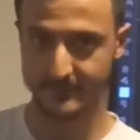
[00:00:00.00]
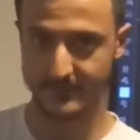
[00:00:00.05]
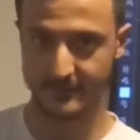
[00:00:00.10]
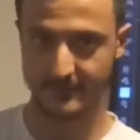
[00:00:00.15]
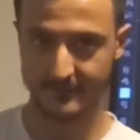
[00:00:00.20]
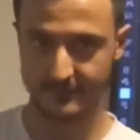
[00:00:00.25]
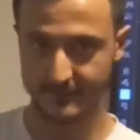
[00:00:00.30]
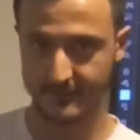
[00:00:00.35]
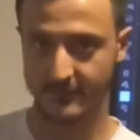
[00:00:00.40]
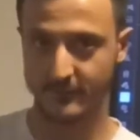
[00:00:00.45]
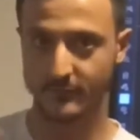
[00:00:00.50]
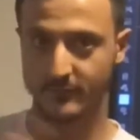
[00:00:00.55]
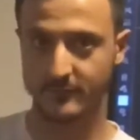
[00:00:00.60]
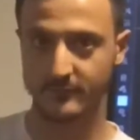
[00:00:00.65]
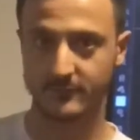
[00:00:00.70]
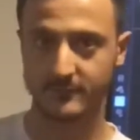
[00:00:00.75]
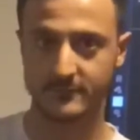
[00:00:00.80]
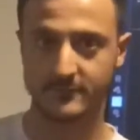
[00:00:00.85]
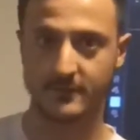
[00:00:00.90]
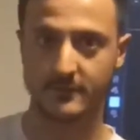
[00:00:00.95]
because the other one
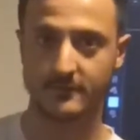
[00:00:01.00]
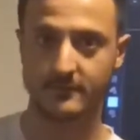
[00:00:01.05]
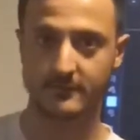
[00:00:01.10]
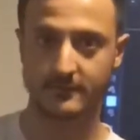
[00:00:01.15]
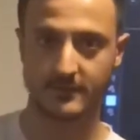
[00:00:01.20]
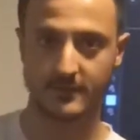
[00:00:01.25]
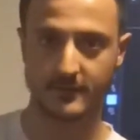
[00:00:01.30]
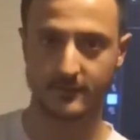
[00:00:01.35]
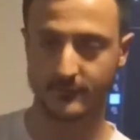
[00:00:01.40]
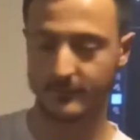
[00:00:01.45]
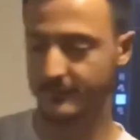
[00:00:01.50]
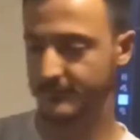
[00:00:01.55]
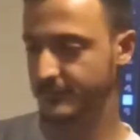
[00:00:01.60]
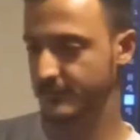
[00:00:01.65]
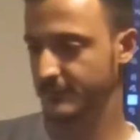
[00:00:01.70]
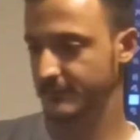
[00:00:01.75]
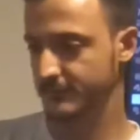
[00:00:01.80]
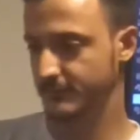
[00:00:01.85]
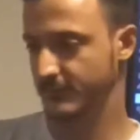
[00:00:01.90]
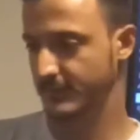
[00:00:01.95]
was drawn in
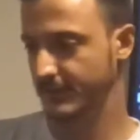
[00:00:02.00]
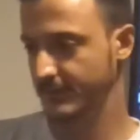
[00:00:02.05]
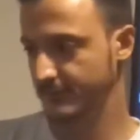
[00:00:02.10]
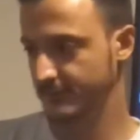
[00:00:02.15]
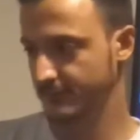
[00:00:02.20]
reverse, right?